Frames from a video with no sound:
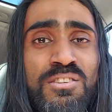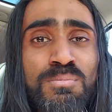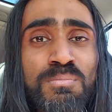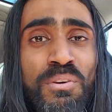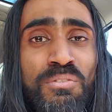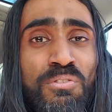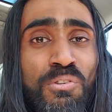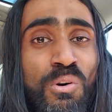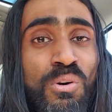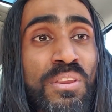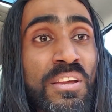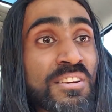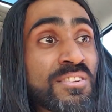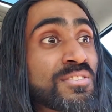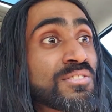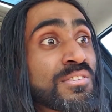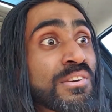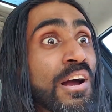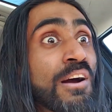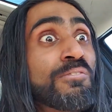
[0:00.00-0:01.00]
before they
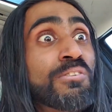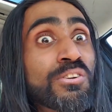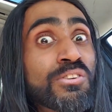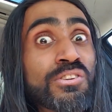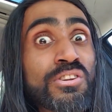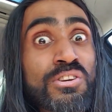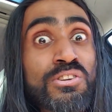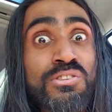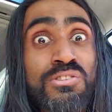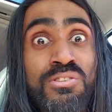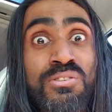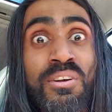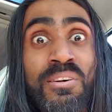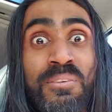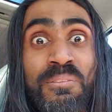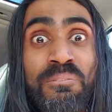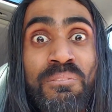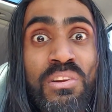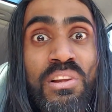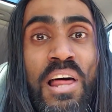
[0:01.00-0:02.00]
discovered these
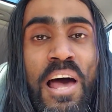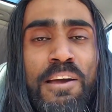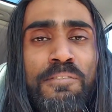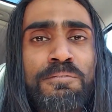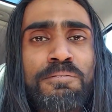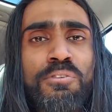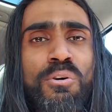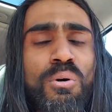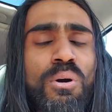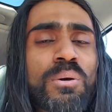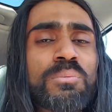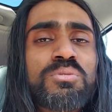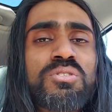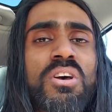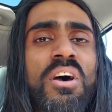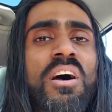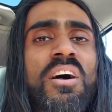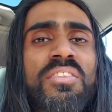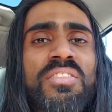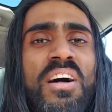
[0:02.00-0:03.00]
life forms,
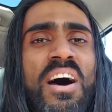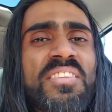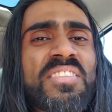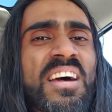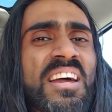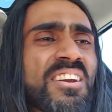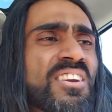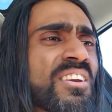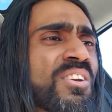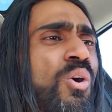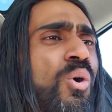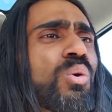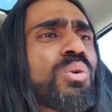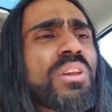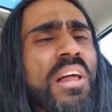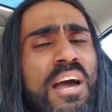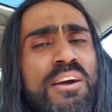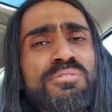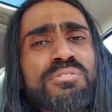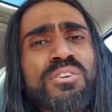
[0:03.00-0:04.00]
thought that no
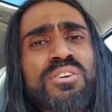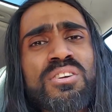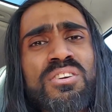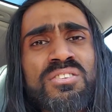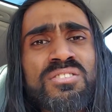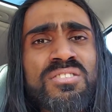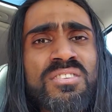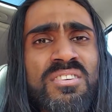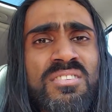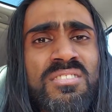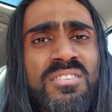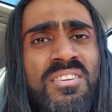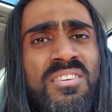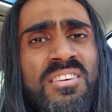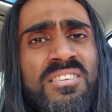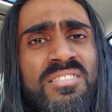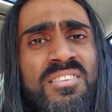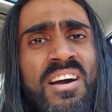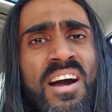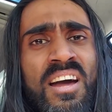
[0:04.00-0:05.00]
life could exist in
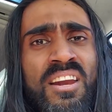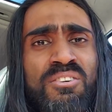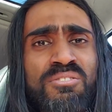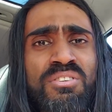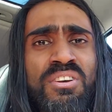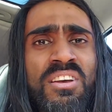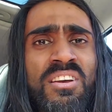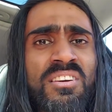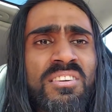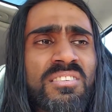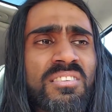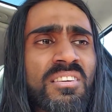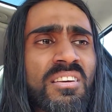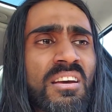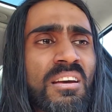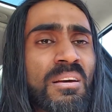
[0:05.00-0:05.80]
this kind of heat.